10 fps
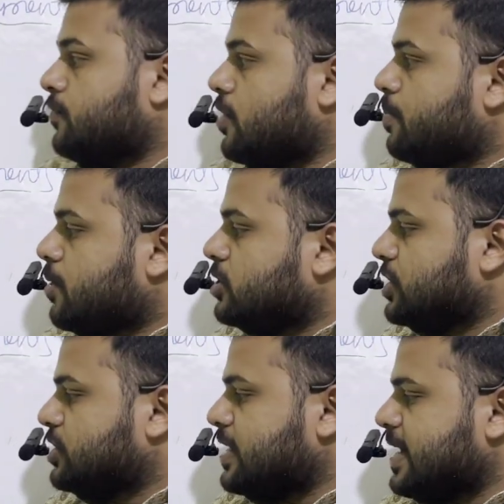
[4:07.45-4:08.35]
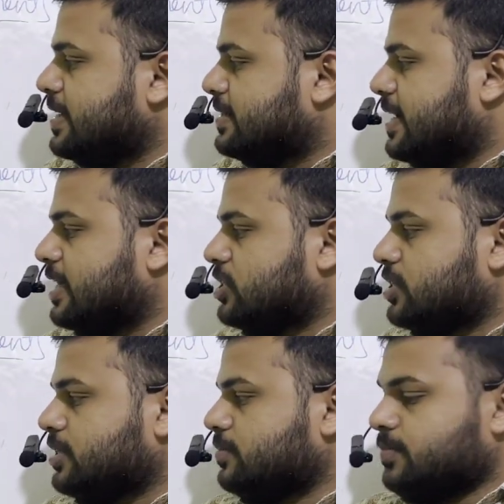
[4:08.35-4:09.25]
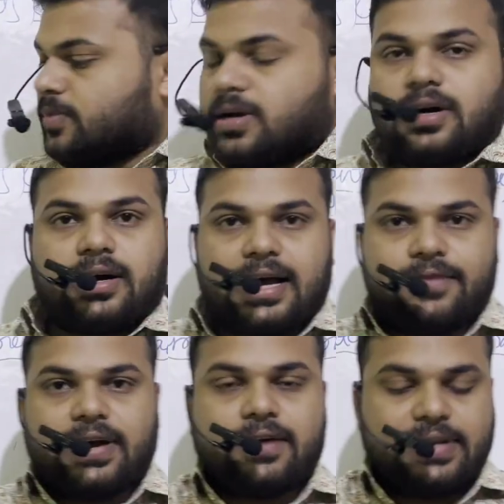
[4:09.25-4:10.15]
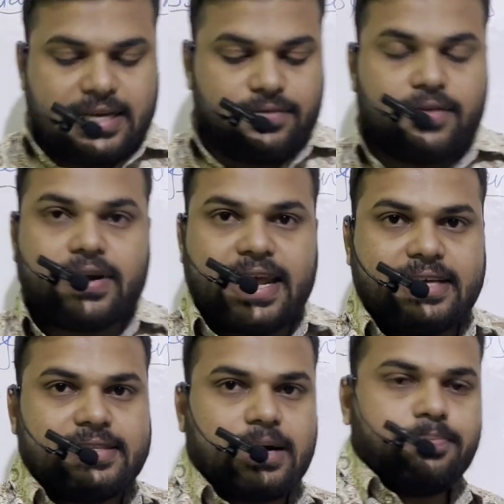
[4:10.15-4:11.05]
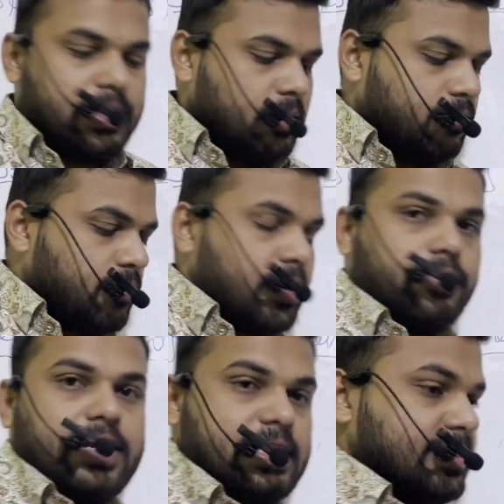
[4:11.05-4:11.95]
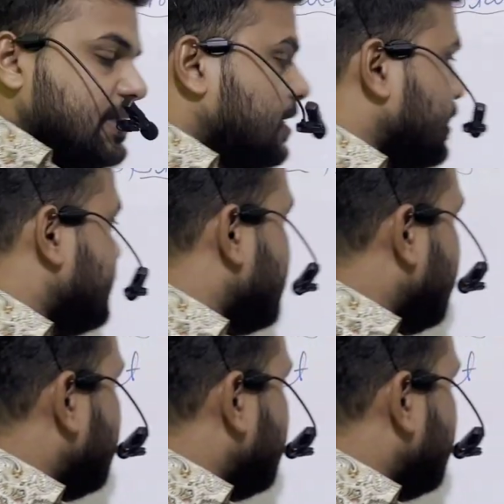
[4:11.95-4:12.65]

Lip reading: For projection and selection, I will give one example for your easy